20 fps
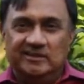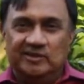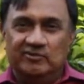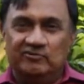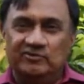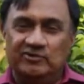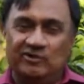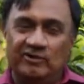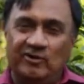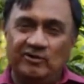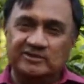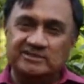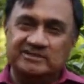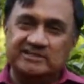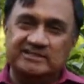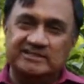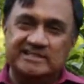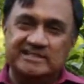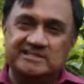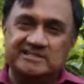If you lost the
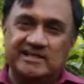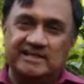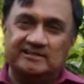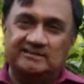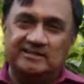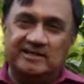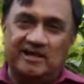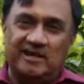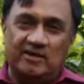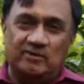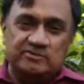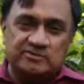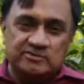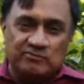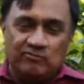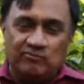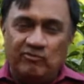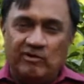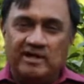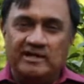key inside the house,
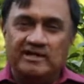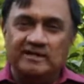why